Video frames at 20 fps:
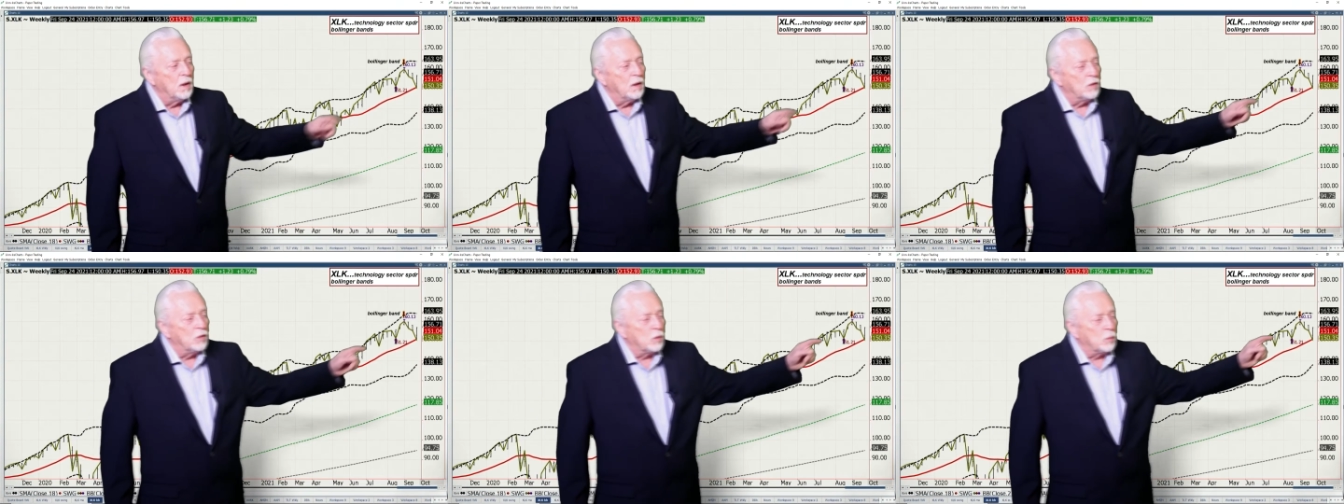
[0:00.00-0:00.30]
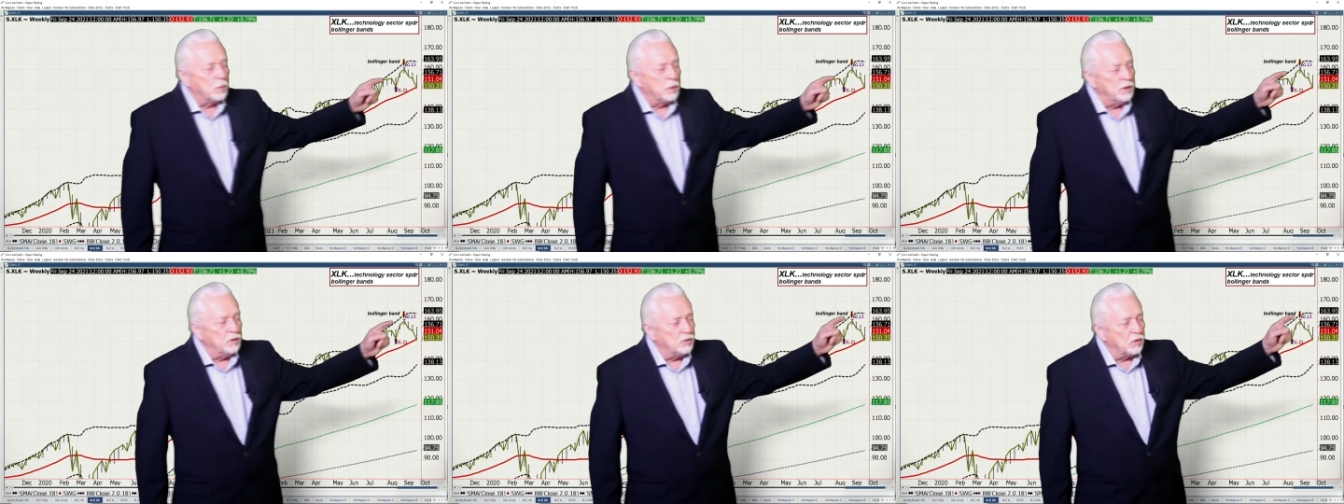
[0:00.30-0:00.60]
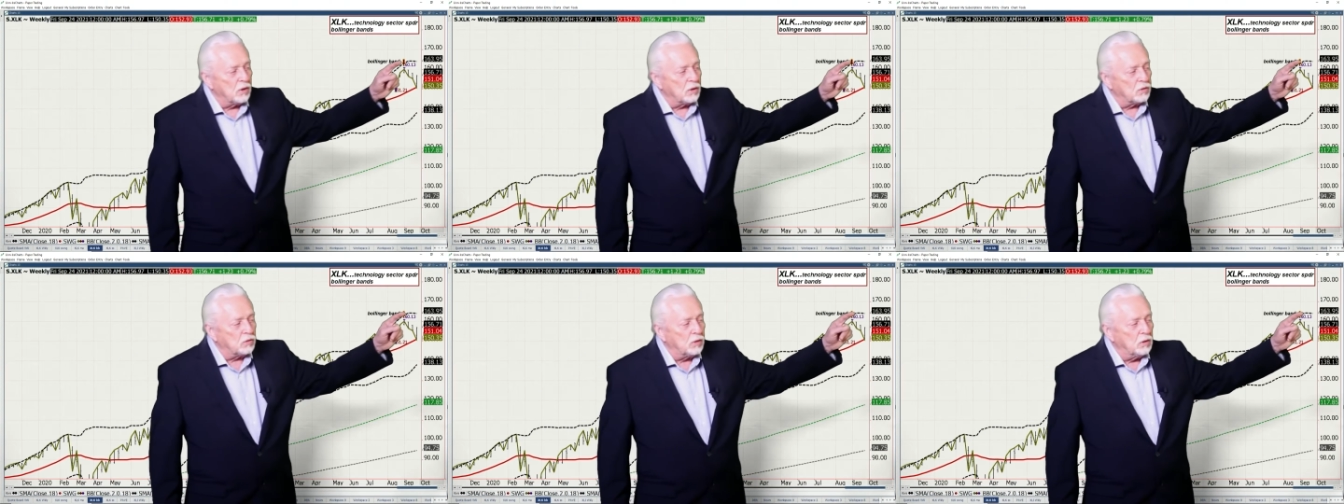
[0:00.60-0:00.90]
The
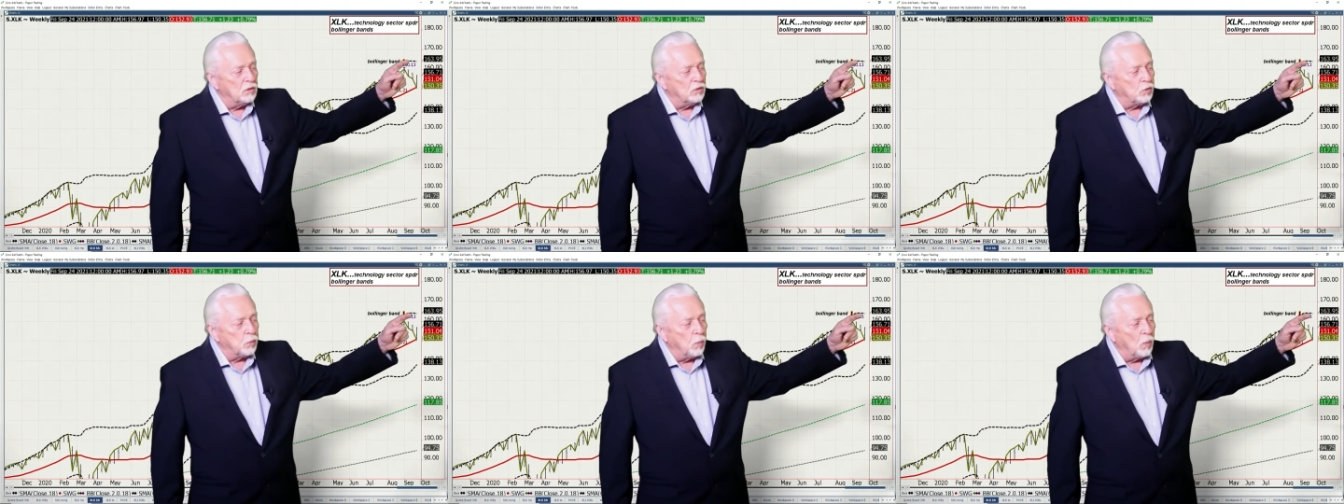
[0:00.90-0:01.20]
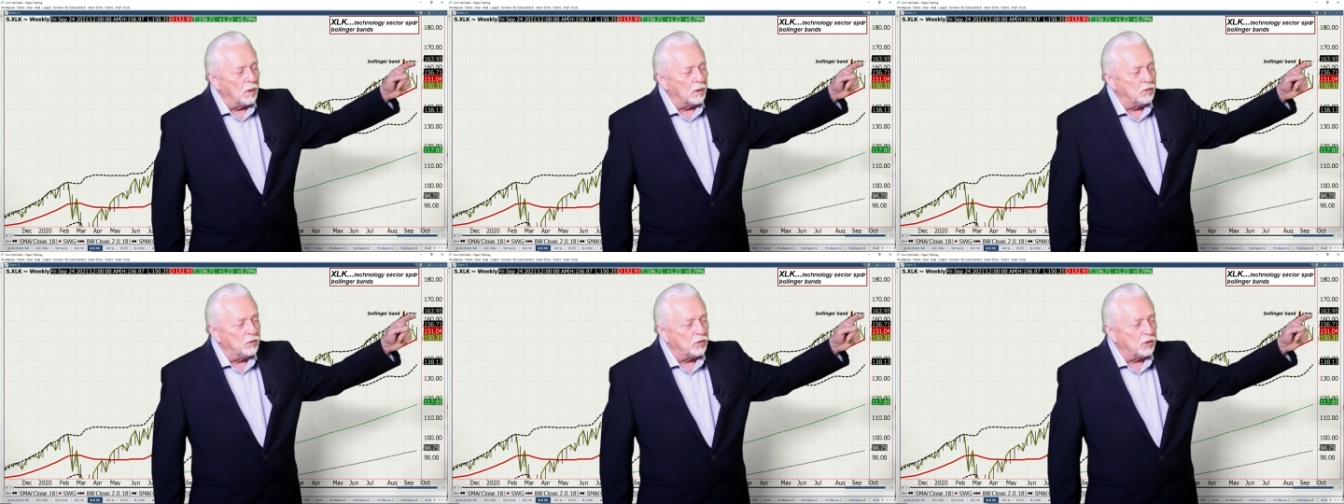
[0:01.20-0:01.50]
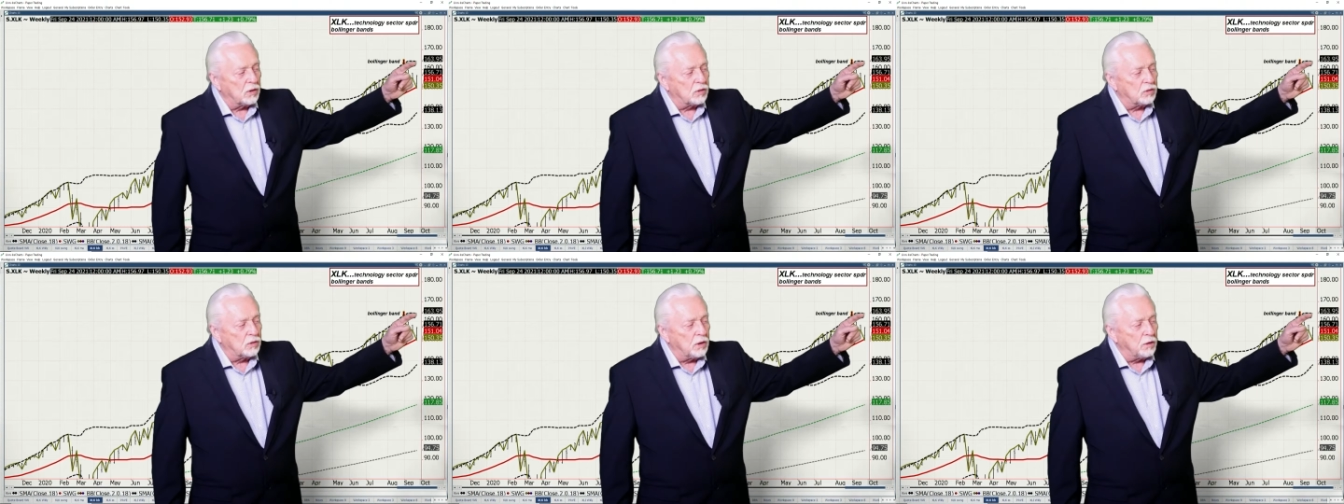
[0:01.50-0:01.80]
resistance
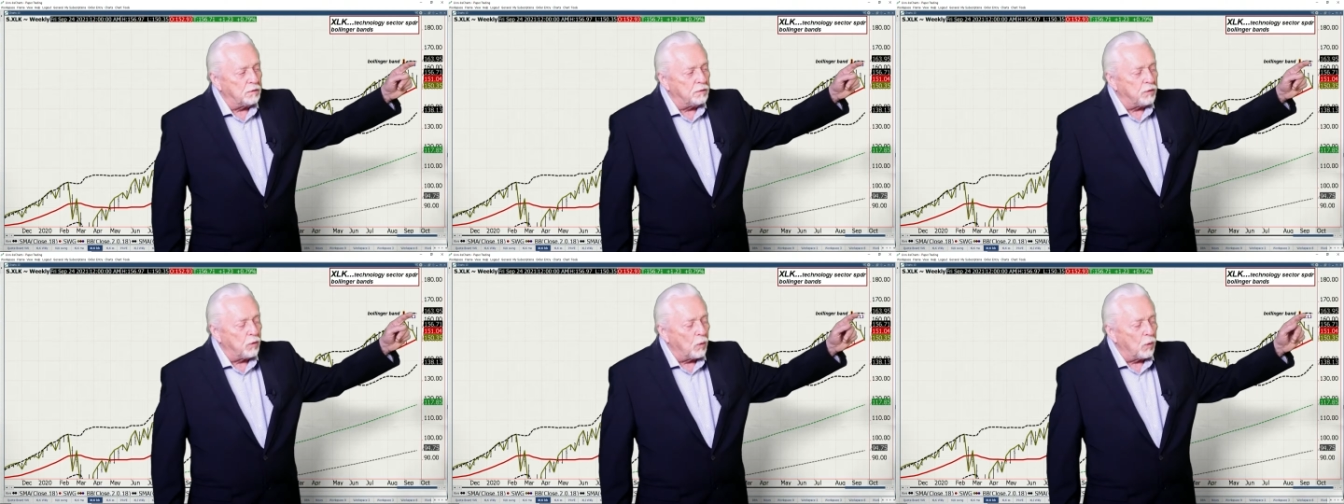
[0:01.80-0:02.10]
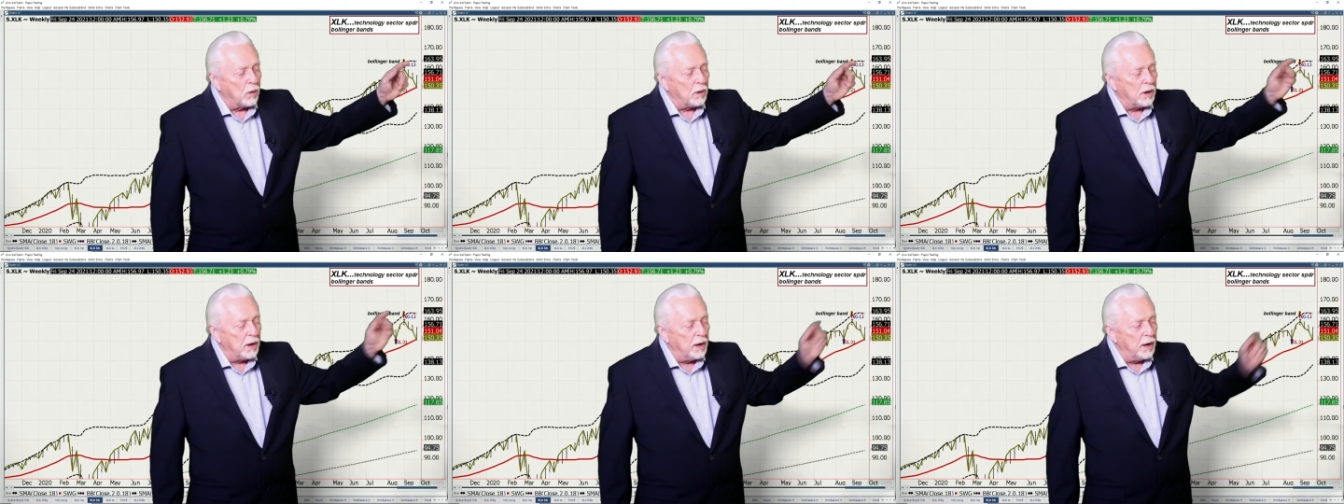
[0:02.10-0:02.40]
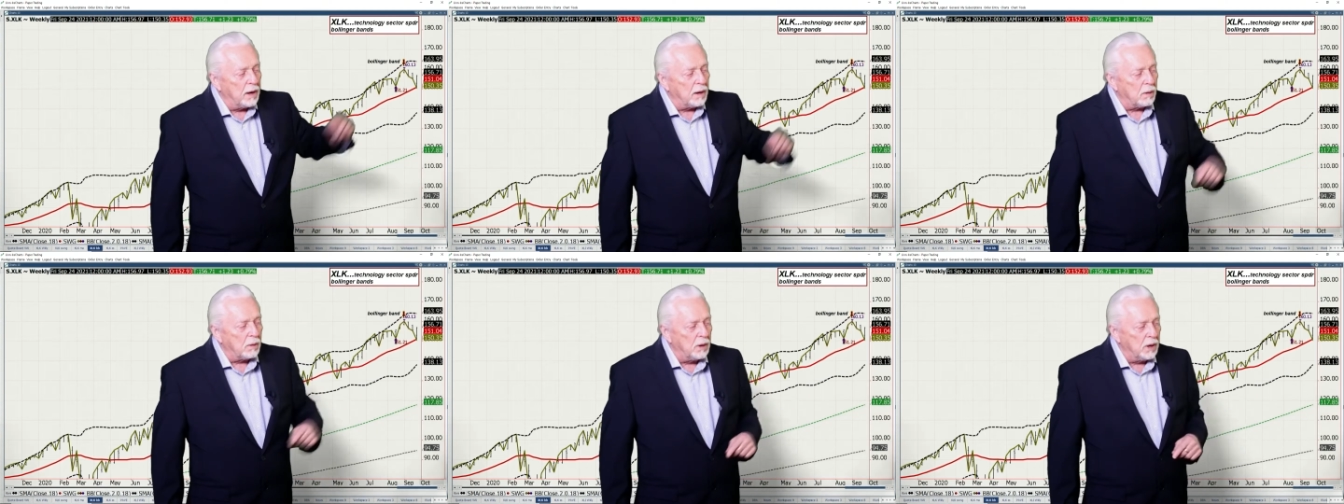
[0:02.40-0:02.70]
164
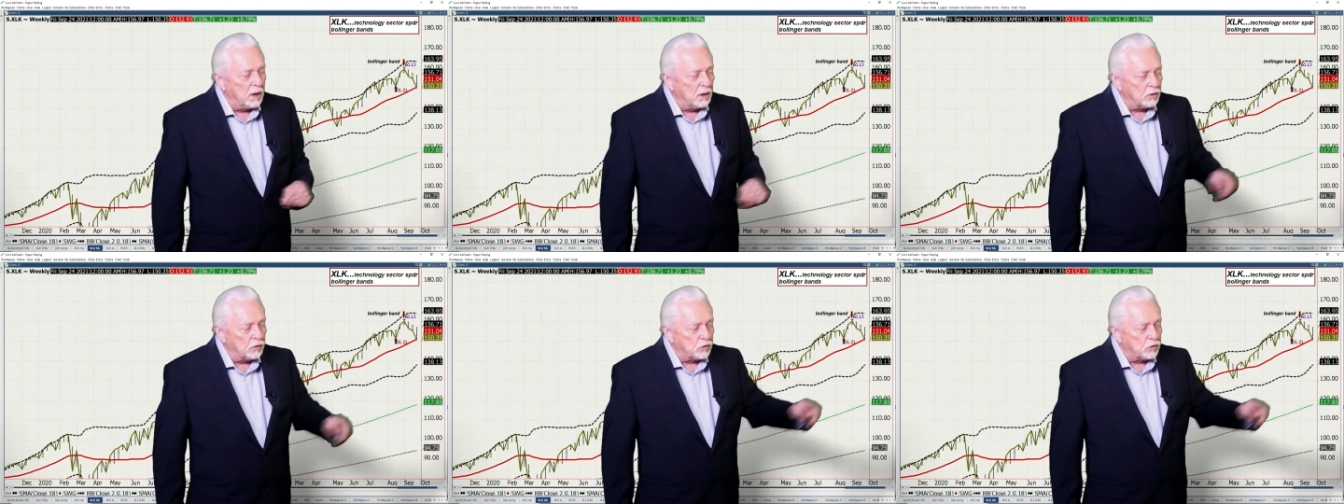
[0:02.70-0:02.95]
area,